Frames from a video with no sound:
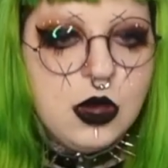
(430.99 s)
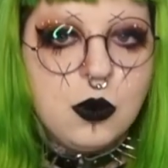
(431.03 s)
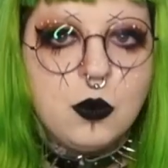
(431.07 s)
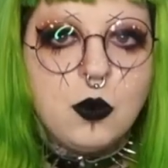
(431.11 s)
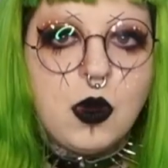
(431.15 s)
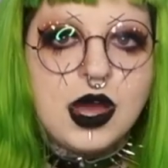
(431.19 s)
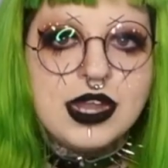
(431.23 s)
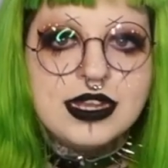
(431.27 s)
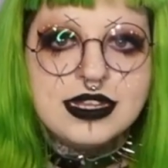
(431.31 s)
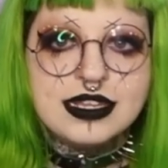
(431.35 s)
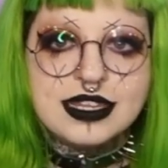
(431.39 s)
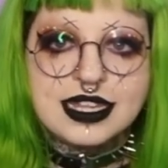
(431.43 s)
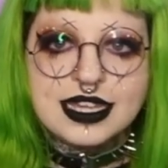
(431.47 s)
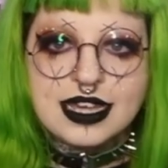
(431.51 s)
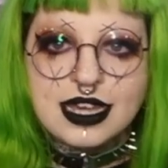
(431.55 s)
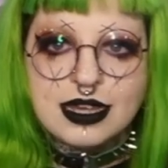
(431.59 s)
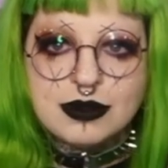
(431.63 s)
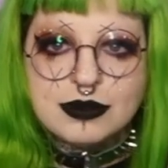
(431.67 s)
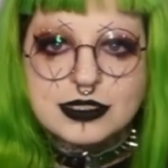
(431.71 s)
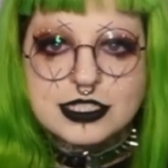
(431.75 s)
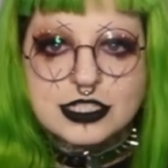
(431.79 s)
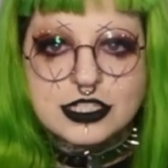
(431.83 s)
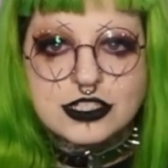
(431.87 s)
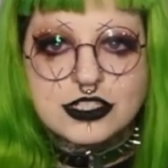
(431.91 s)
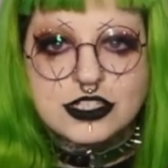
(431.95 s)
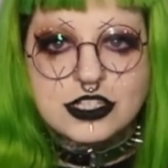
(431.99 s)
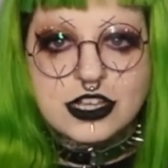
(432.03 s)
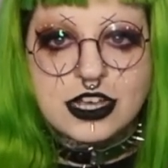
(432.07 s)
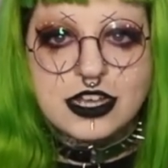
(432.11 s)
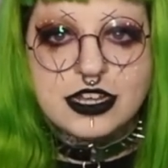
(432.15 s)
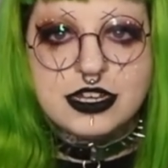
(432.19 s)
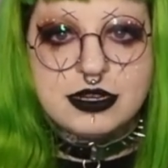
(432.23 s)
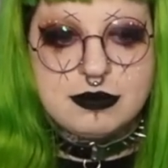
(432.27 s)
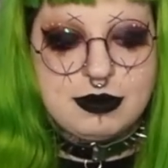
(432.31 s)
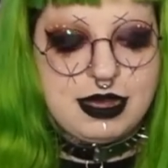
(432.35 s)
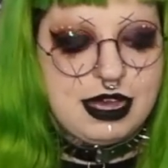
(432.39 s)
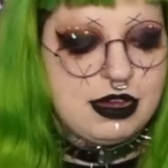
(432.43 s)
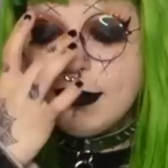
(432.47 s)
One thing I was
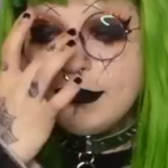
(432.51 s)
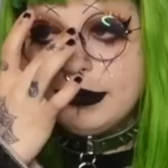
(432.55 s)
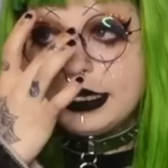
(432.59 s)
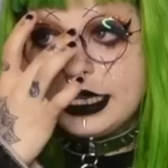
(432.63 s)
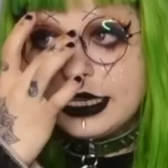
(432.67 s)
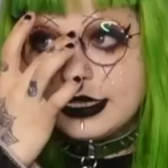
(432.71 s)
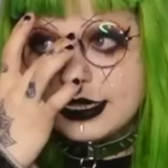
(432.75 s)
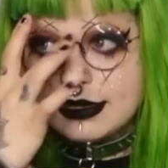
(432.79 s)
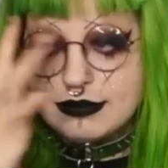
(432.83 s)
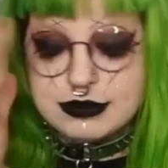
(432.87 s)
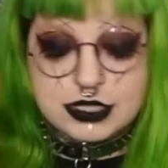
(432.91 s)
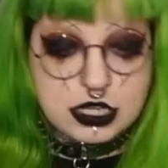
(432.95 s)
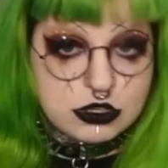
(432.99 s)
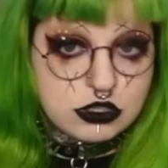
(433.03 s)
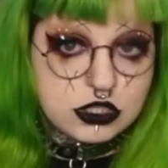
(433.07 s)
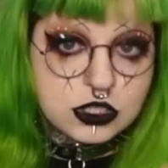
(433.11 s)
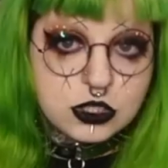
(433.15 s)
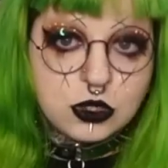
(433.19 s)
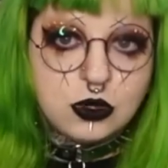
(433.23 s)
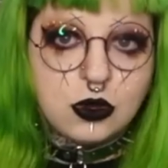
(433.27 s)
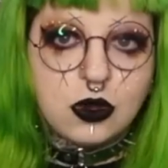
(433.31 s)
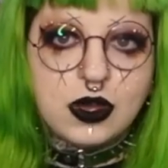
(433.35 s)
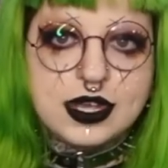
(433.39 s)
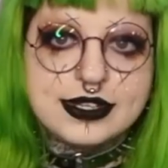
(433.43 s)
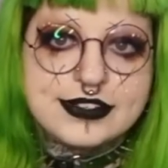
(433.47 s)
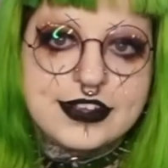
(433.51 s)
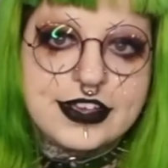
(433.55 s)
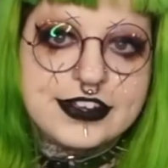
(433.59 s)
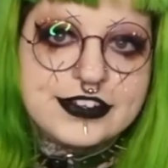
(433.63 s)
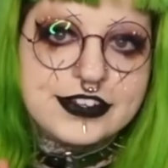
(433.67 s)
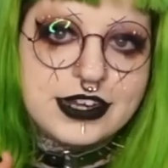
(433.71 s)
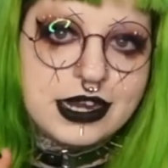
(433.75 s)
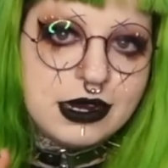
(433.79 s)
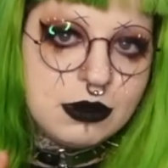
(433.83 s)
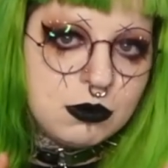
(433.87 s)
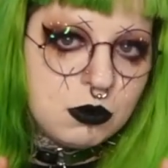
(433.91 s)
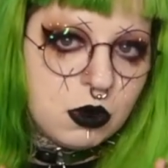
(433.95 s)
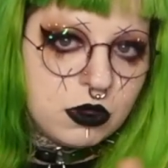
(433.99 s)
concerned about, because I'm so short, is I
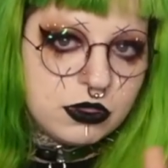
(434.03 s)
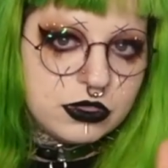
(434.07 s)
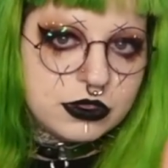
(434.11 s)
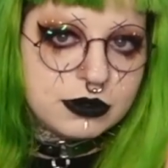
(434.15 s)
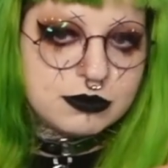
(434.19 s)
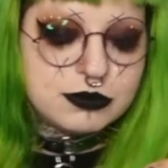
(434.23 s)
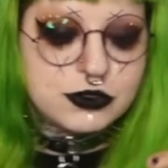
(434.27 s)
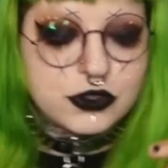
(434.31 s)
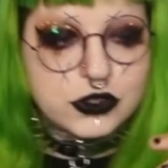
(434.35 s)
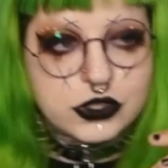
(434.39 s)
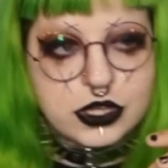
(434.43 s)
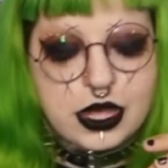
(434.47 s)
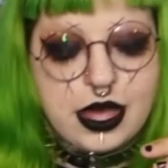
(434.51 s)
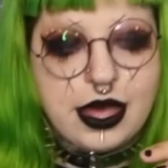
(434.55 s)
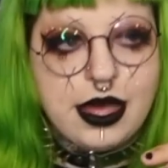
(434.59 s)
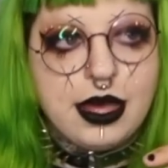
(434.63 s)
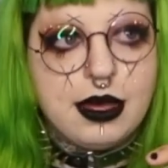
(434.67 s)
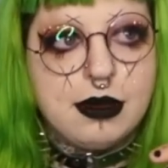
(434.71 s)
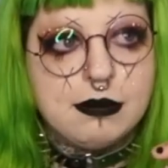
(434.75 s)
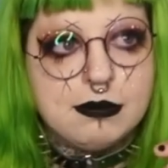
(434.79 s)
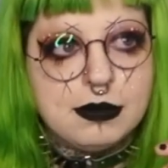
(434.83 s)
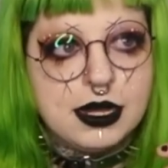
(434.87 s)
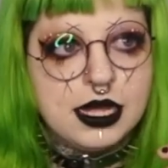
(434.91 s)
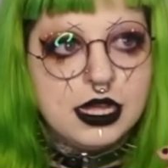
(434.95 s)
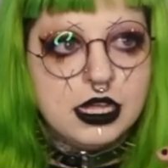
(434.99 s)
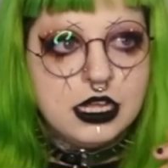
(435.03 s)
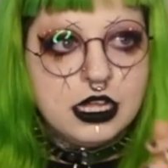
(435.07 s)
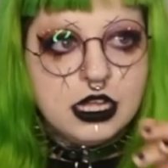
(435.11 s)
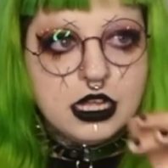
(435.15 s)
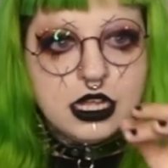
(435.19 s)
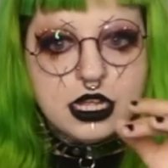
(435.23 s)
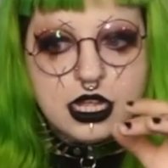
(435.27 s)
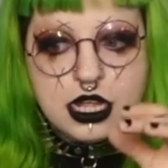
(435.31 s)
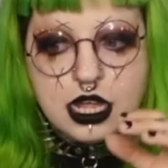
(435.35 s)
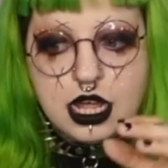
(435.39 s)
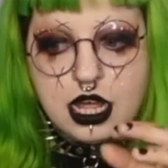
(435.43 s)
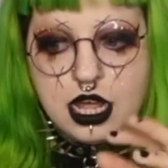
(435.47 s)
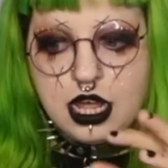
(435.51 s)
didn't want them to come
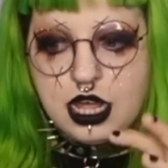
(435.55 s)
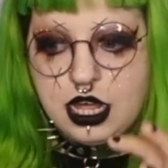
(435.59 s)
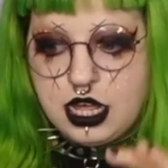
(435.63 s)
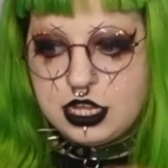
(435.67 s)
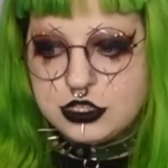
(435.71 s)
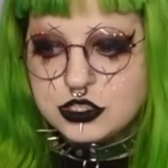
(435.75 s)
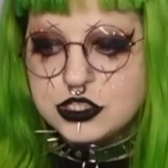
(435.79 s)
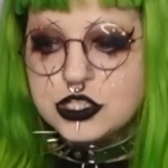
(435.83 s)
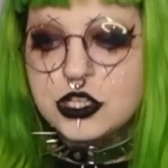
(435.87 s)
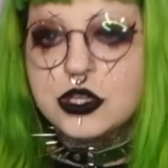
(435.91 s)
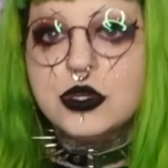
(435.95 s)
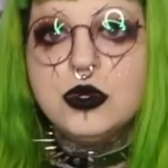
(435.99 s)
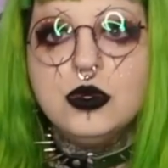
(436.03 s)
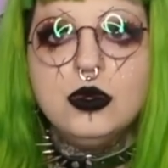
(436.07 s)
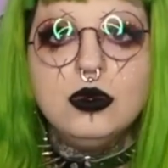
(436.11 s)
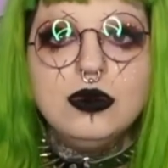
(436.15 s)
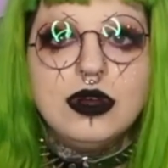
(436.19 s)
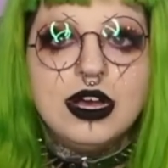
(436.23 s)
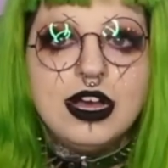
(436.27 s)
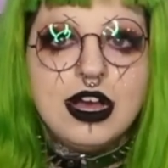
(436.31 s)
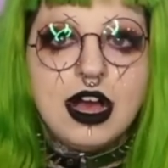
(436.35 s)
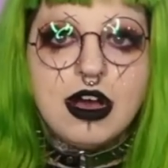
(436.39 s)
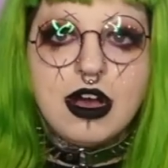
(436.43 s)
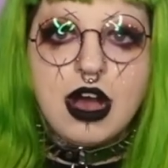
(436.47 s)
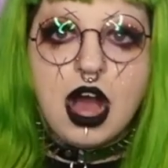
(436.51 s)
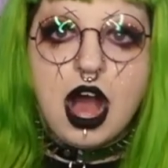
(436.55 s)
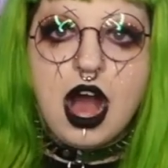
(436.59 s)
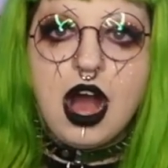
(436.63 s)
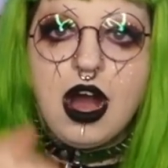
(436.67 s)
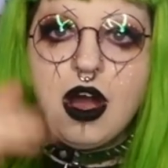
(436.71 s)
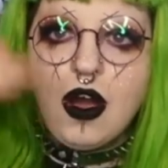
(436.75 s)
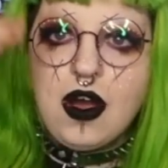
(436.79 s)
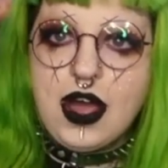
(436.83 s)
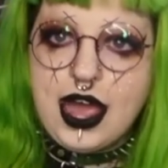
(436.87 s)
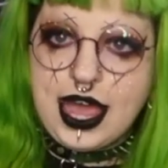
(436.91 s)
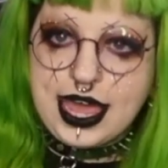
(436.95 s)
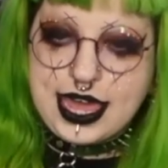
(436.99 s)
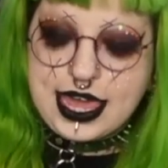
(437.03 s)
uh, too
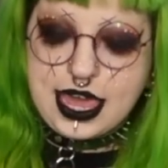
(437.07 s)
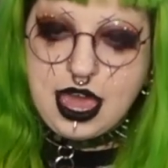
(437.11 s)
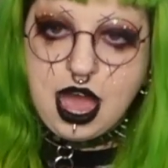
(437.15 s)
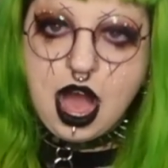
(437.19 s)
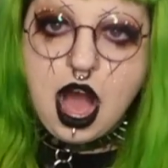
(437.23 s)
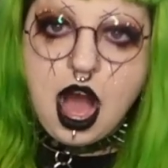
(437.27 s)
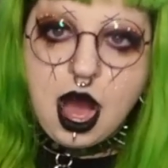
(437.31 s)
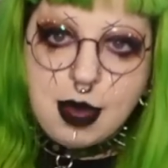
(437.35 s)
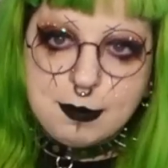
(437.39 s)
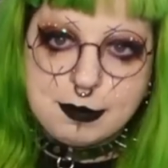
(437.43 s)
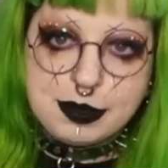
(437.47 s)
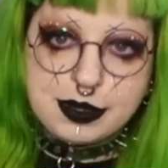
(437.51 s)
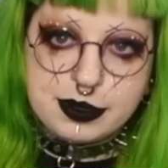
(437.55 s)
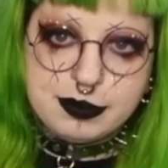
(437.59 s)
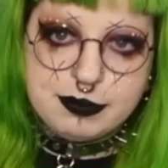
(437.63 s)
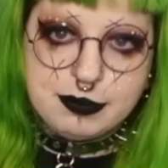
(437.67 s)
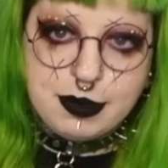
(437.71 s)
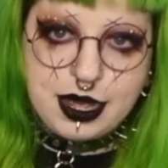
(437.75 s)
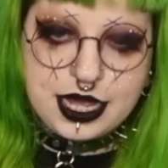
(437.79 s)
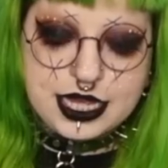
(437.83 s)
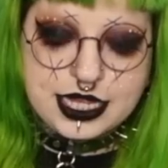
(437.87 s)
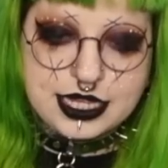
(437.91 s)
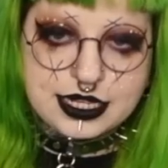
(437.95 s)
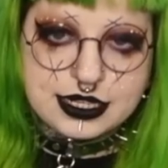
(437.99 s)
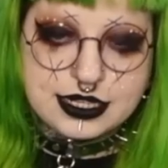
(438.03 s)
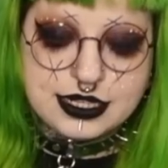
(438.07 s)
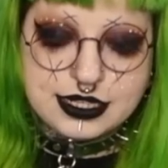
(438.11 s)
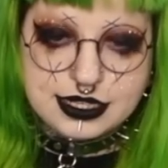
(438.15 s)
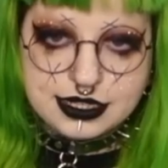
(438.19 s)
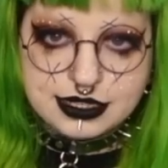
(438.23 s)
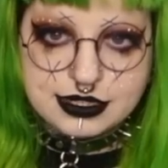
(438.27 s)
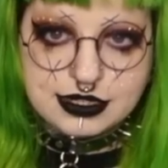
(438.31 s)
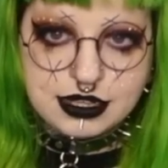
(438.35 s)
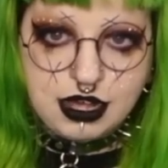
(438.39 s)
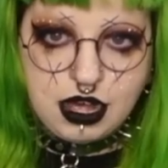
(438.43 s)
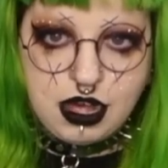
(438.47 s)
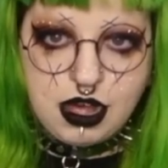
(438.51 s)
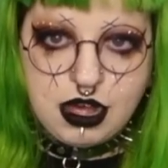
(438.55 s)
high up my
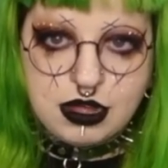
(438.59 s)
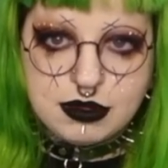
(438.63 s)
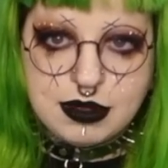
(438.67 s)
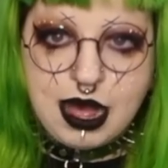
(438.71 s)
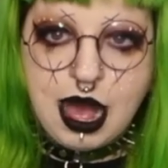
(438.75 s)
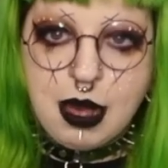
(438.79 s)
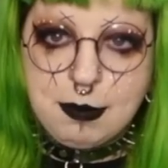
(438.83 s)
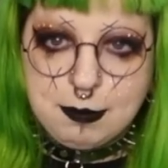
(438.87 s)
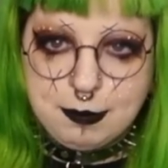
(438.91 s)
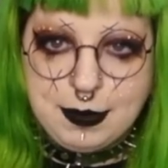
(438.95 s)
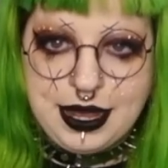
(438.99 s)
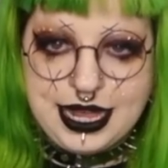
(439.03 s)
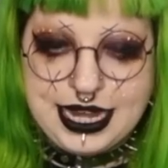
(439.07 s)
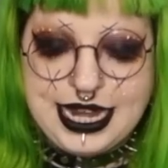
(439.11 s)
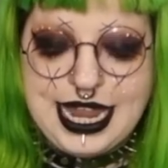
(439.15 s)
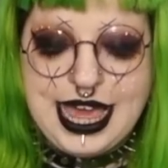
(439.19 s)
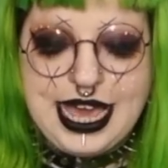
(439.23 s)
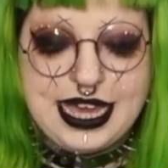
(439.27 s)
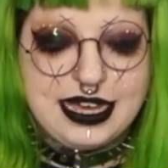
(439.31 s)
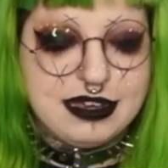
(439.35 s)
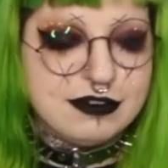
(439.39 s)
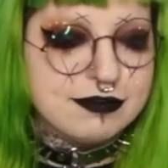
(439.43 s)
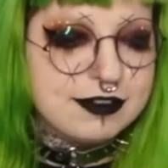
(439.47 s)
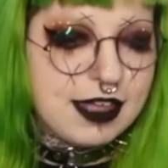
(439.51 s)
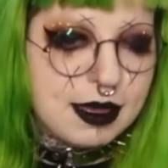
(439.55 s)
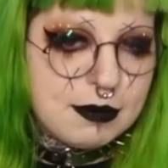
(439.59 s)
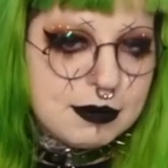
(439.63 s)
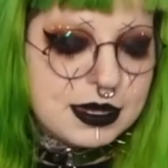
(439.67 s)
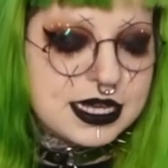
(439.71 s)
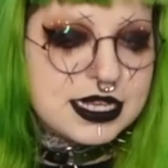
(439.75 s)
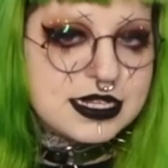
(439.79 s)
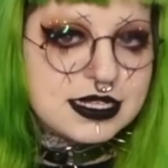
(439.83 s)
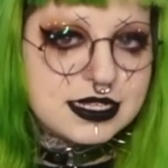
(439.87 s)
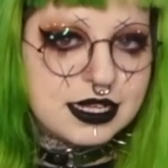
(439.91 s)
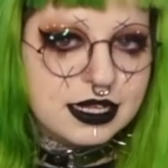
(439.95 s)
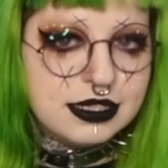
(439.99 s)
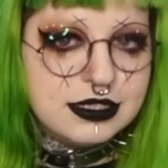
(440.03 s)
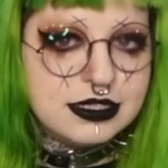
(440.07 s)
cut up my leg, if that
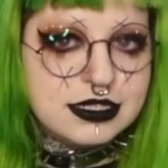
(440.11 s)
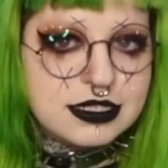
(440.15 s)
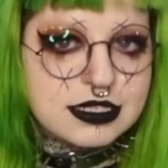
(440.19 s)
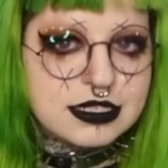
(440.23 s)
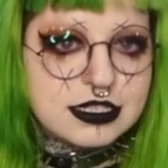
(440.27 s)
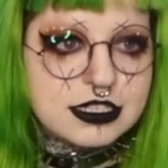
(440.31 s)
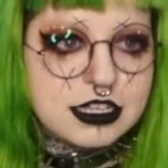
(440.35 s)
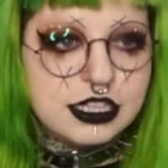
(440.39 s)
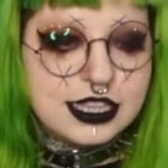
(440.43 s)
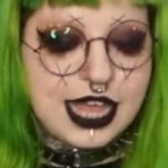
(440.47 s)
makes sense.